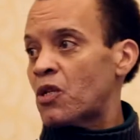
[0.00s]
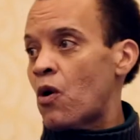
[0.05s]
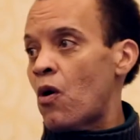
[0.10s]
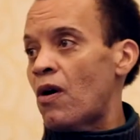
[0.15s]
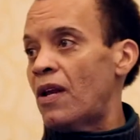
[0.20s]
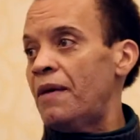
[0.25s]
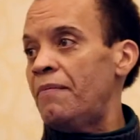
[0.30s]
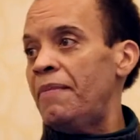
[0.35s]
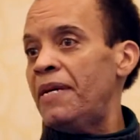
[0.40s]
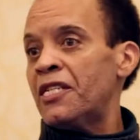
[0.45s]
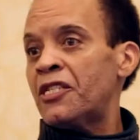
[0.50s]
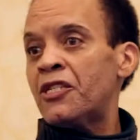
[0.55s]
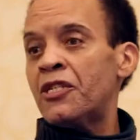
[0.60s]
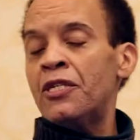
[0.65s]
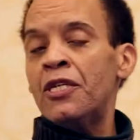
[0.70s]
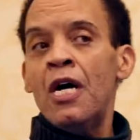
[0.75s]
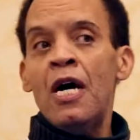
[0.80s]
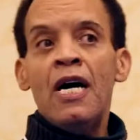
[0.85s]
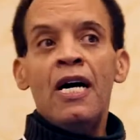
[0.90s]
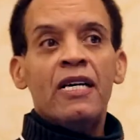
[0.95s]
Corley
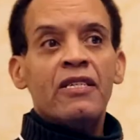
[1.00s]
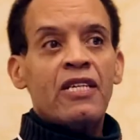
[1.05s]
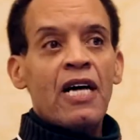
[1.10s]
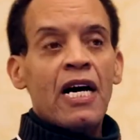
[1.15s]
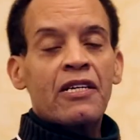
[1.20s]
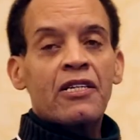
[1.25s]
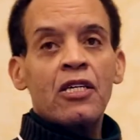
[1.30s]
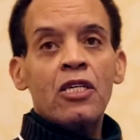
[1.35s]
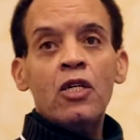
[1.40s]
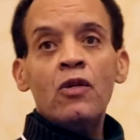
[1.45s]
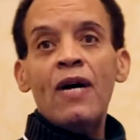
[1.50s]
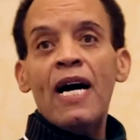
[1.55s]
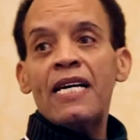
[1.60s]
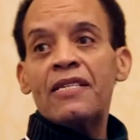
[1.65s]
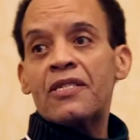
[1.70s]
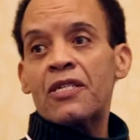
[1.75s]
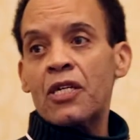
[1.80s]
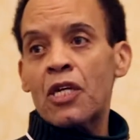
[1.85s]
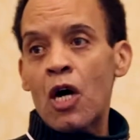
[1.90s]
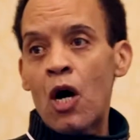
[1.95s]
mentioned, Dr. Liu
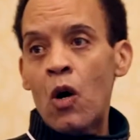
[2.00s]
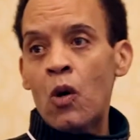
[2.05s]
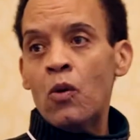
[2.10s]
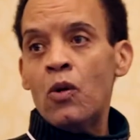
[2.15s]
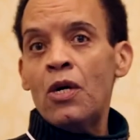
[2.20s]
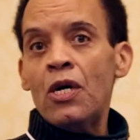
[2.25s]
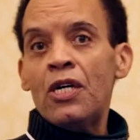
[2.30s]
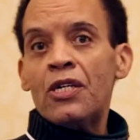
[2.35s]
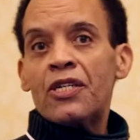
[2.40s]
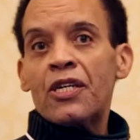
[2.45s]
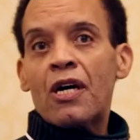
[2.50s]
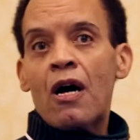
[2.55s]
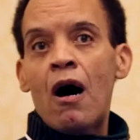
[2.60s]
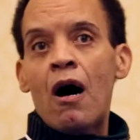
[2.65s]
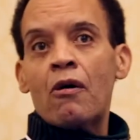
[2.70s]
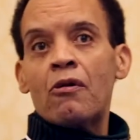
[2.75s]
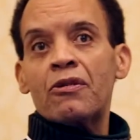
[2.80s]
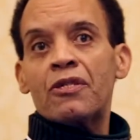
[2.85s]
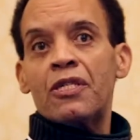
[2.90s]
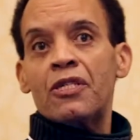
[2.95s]
has to go to
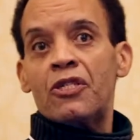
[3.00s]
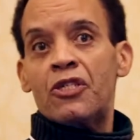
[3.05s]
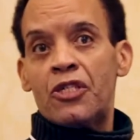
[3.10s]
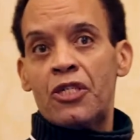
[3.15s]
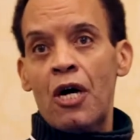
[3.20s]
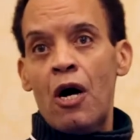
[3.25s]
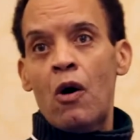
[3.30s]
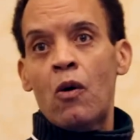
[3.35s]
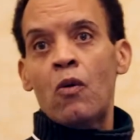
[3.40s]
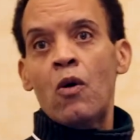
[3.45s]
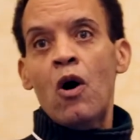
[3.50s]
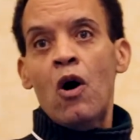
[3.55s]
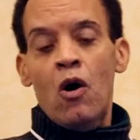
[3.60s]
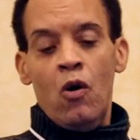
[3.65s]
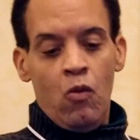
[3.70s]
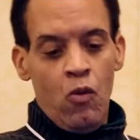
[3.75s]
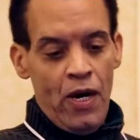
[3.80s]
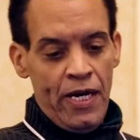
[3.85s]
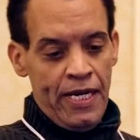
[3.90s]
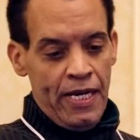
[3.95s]
Congress and show
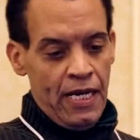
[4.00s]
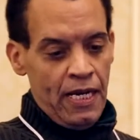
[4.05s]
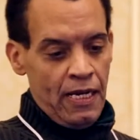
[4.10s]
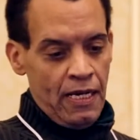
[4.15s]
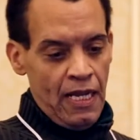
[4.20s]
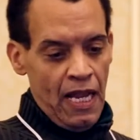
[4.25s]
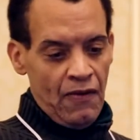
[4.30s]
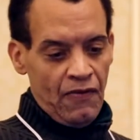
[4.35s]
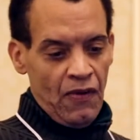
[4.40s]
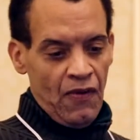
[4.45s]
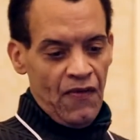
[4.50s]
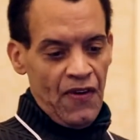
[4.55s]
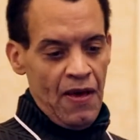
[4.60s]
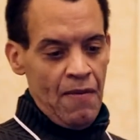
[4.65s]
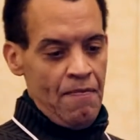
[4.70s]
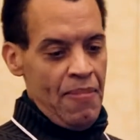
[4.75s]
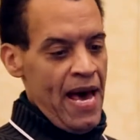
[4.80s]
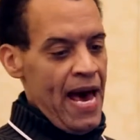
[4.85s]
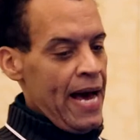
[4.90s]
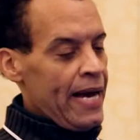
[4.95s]
what level of
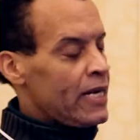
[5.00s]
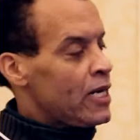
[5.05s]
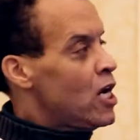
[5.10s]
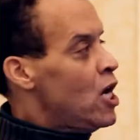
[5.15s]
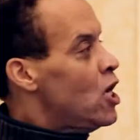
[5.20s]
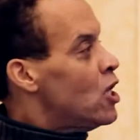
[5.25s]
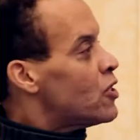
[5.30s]
impact.